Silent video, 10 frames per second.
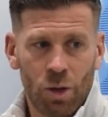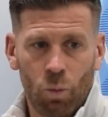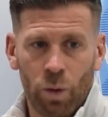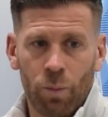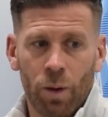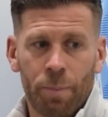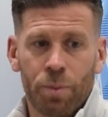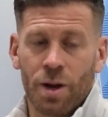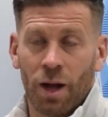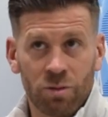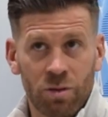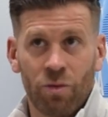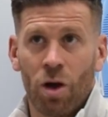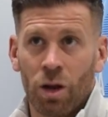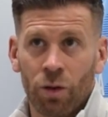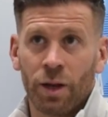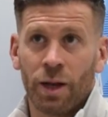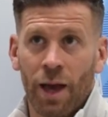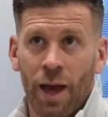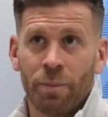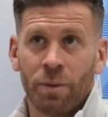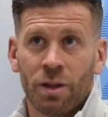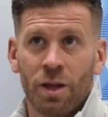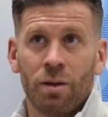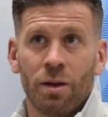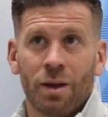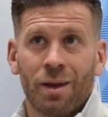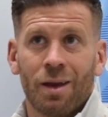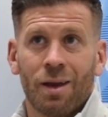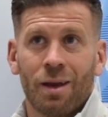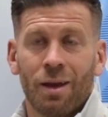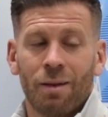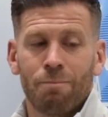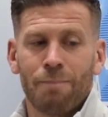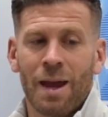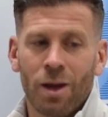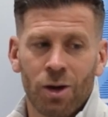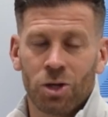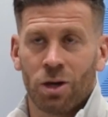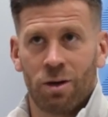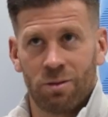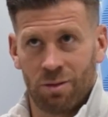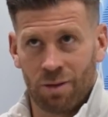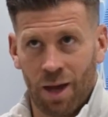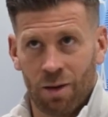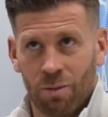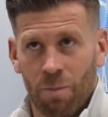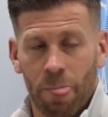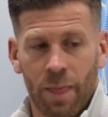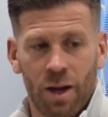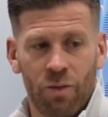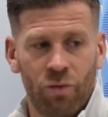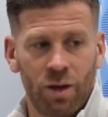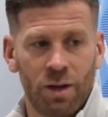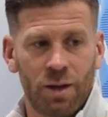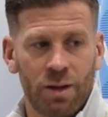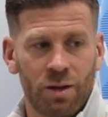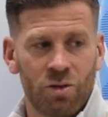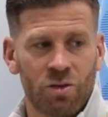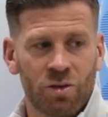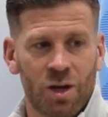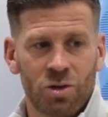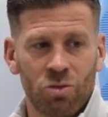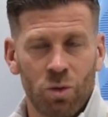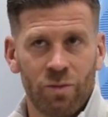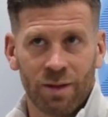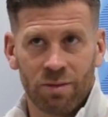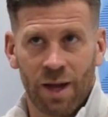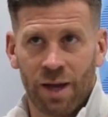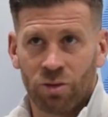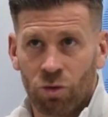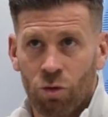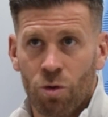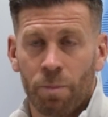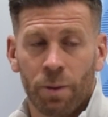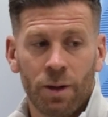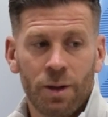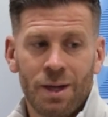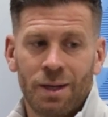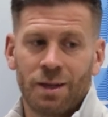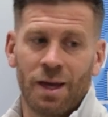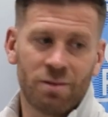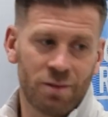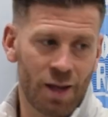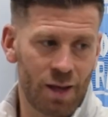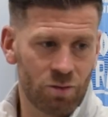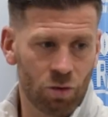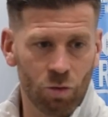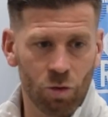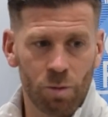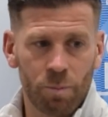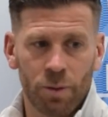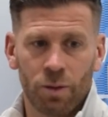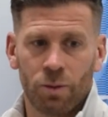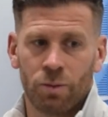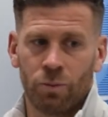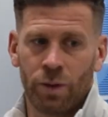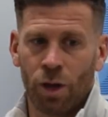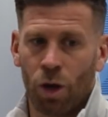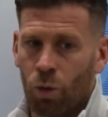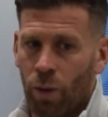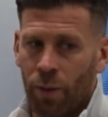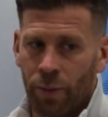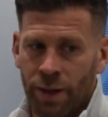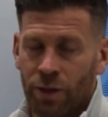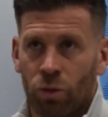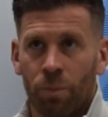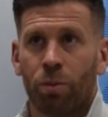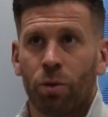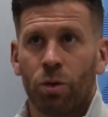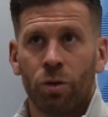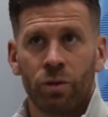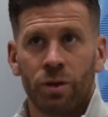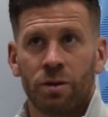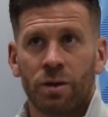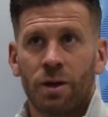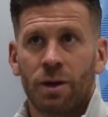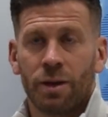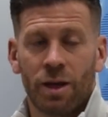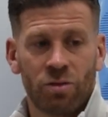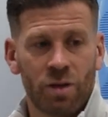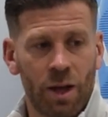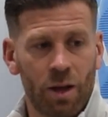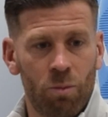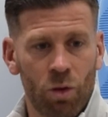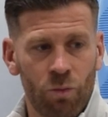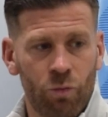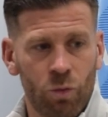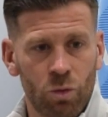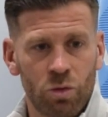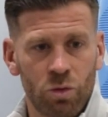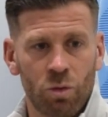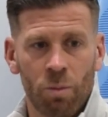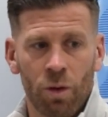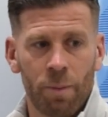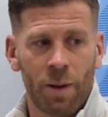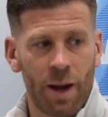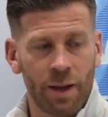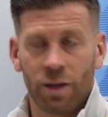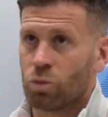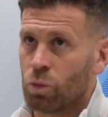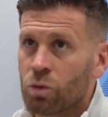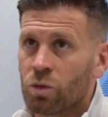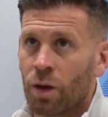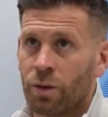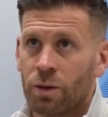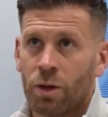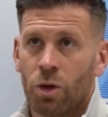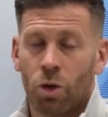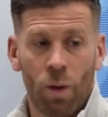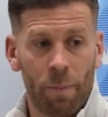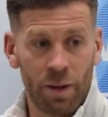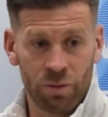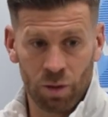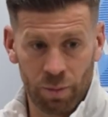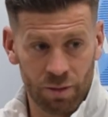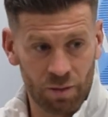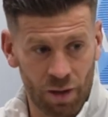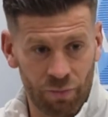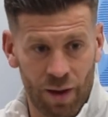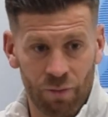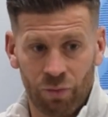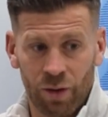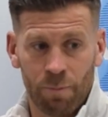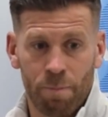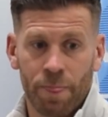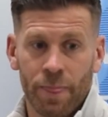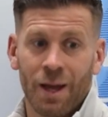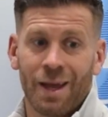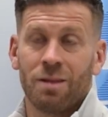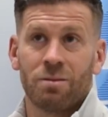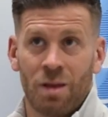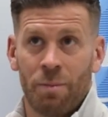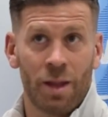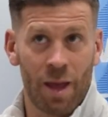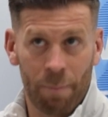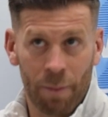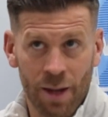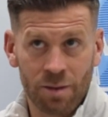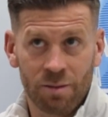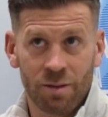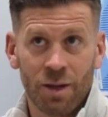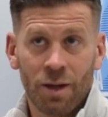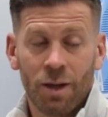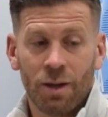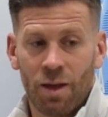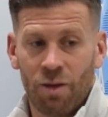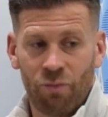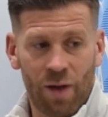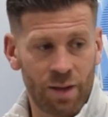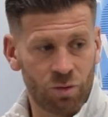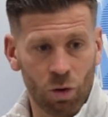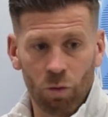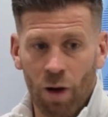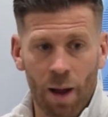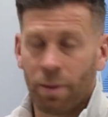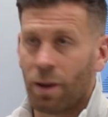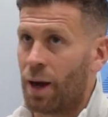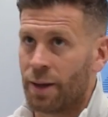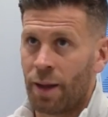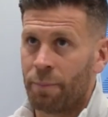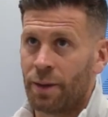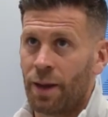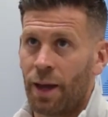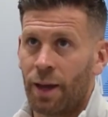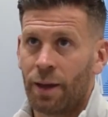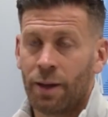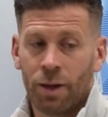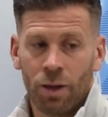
we were productive early on in the game and didn't make our chances count. And I think that the discussions we've had today as a group, yesterday as a group, we know where we need to improve. And that's something I'm looking forward to tomorrow, playing against Wealdstone, who I believe is going to be a tough outfit. Against them at their place, their fans have got right behind them and they're